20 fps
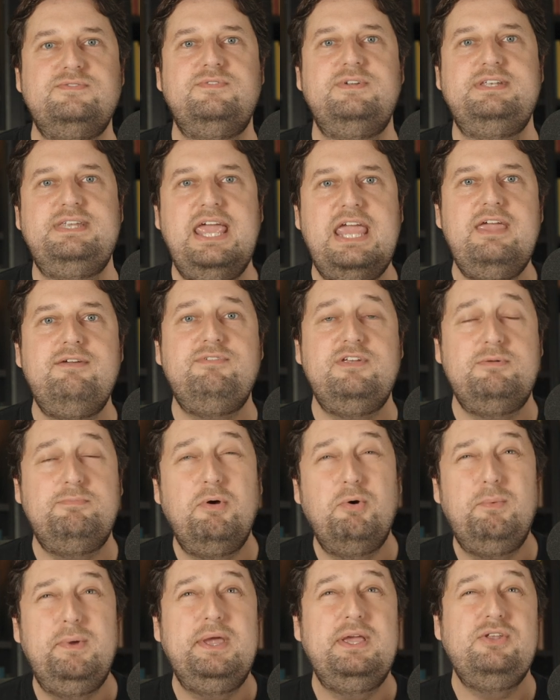for David,
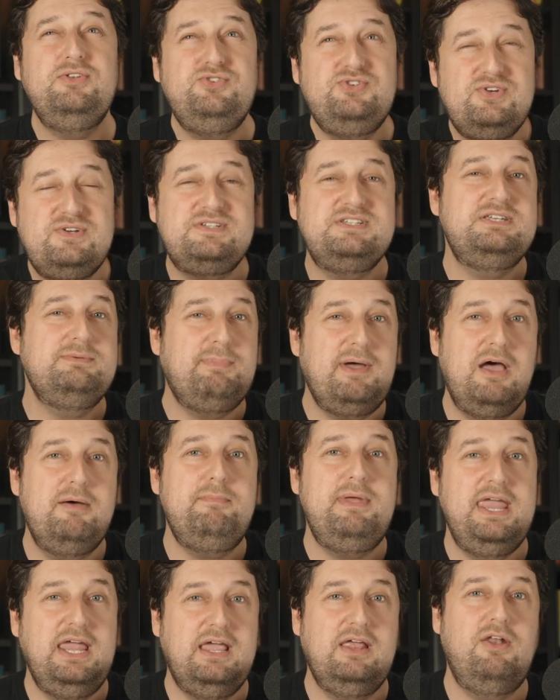but we can just about
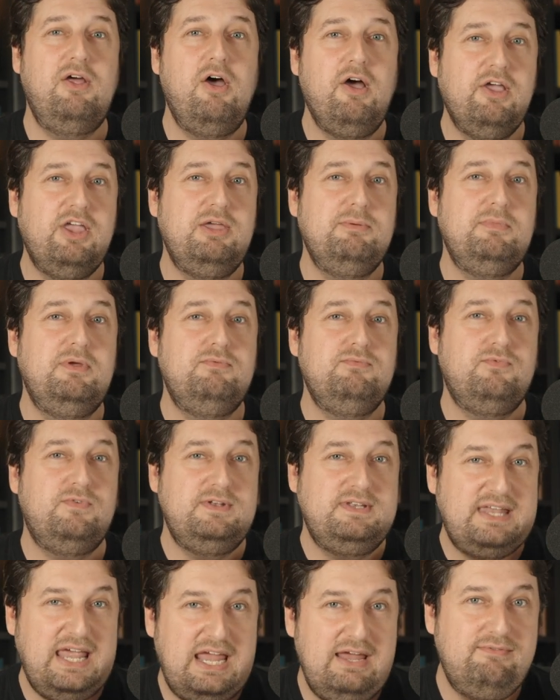make an argument for
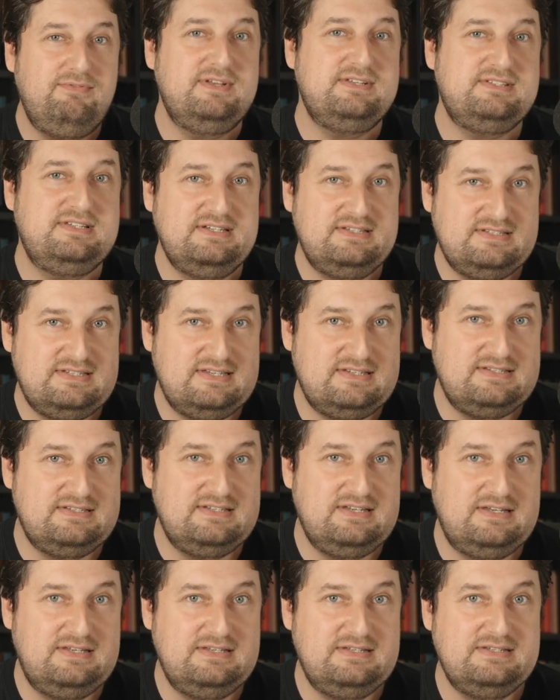David's
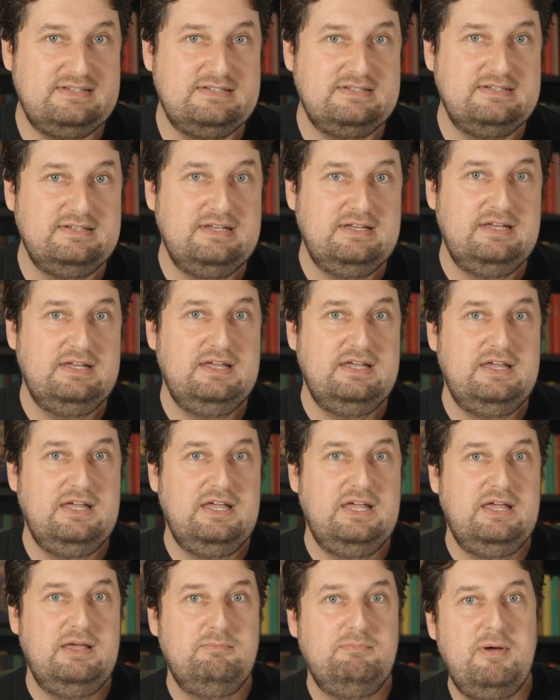existence.
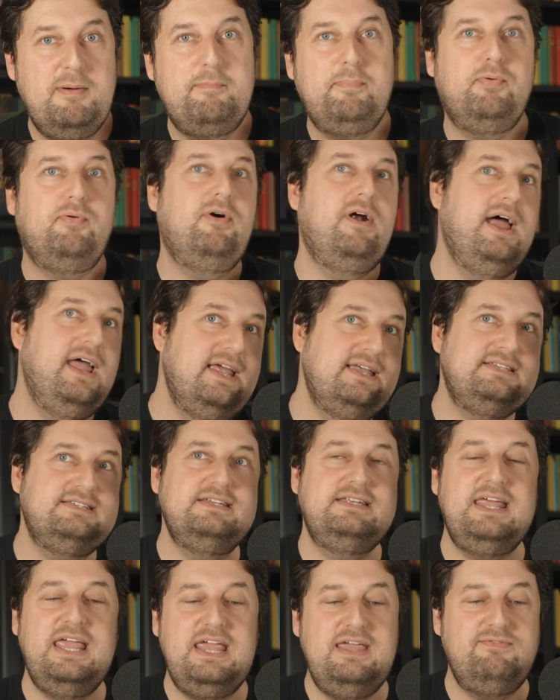But prior
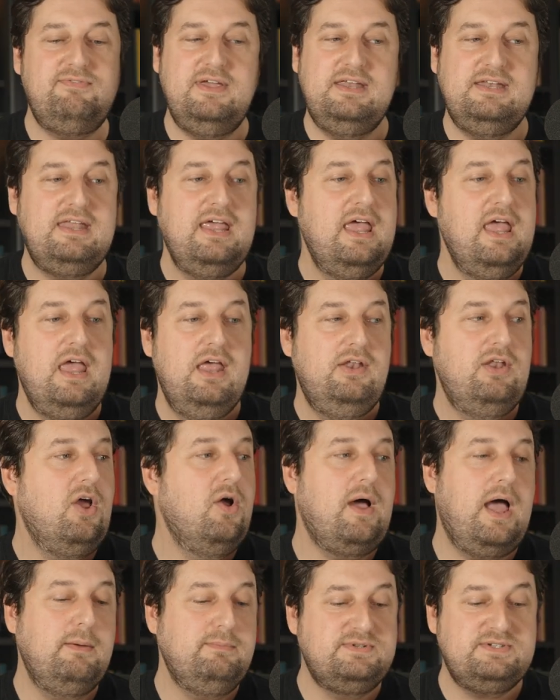to David,
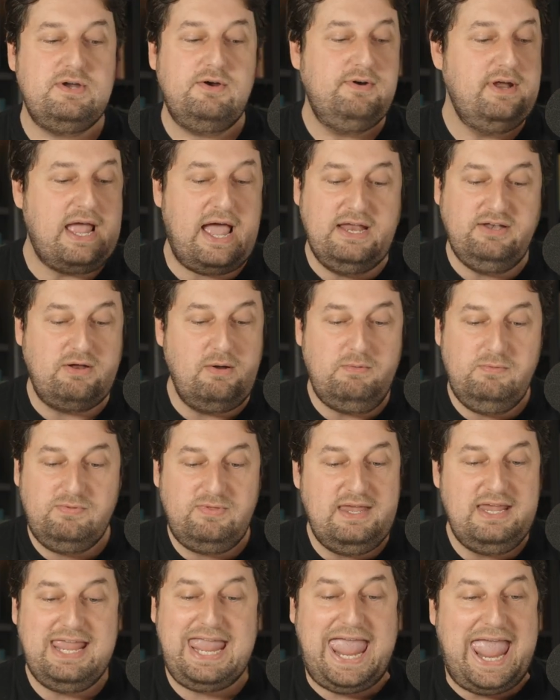no, I'm sorry, I don't
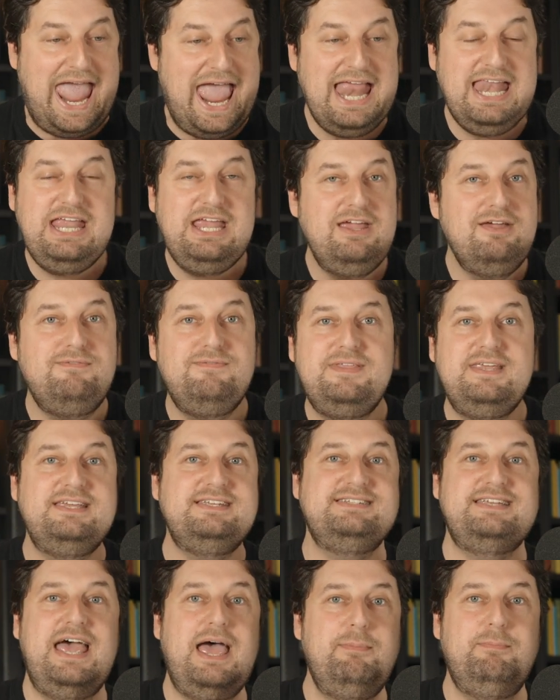think any of
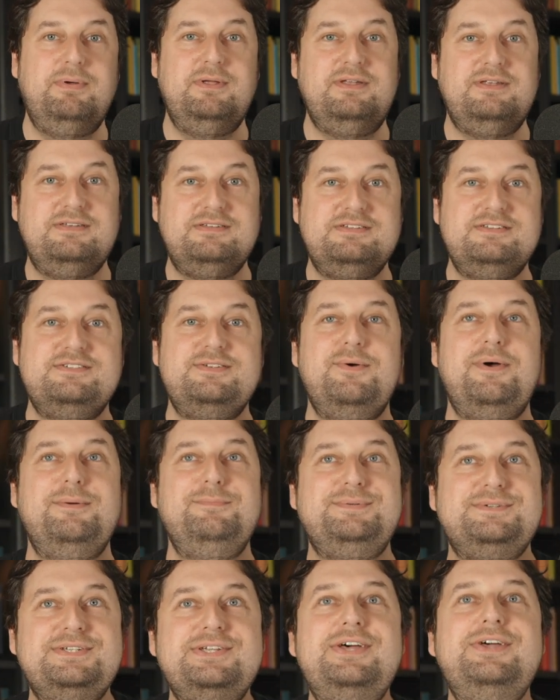this happened. So
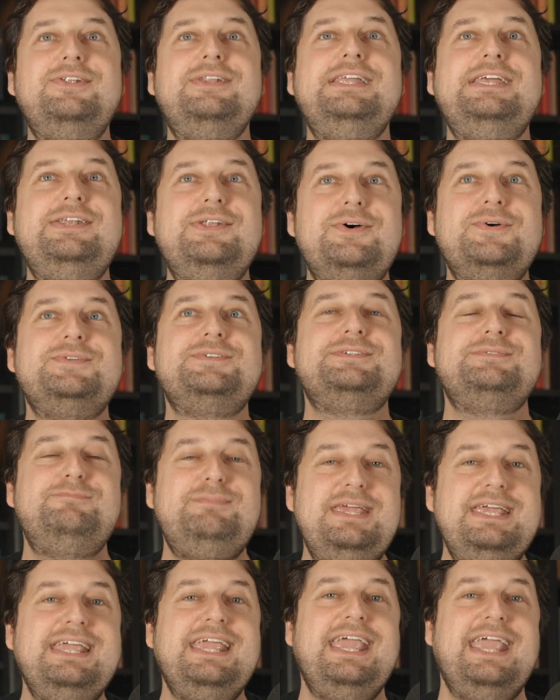I'm certainly not
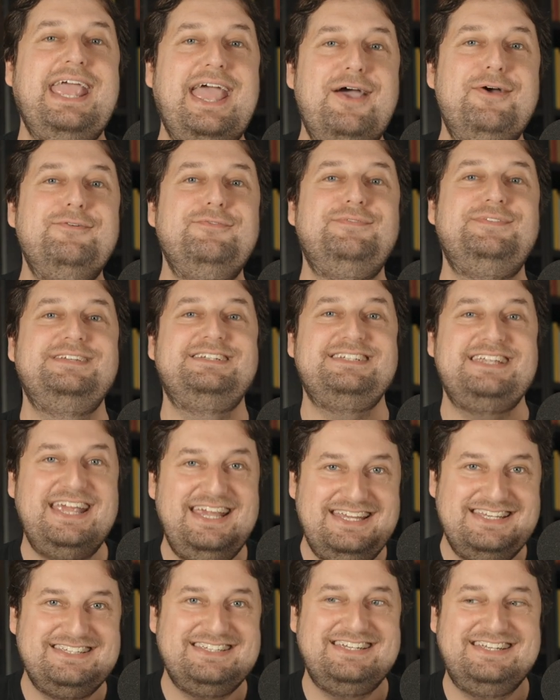speaking out for
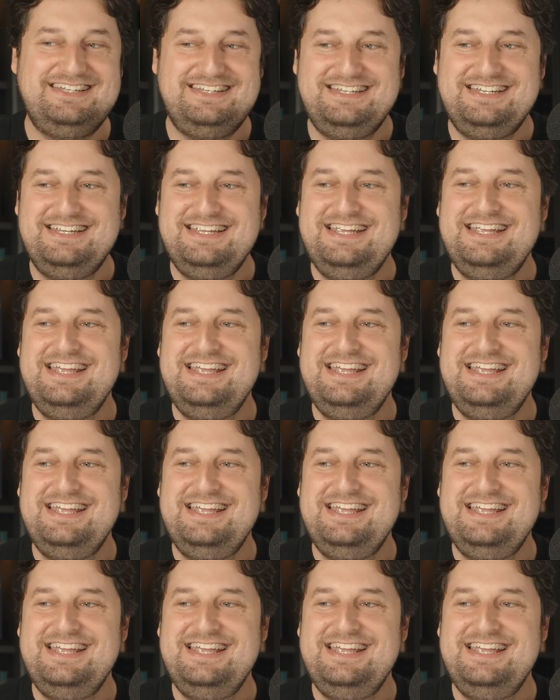Satan.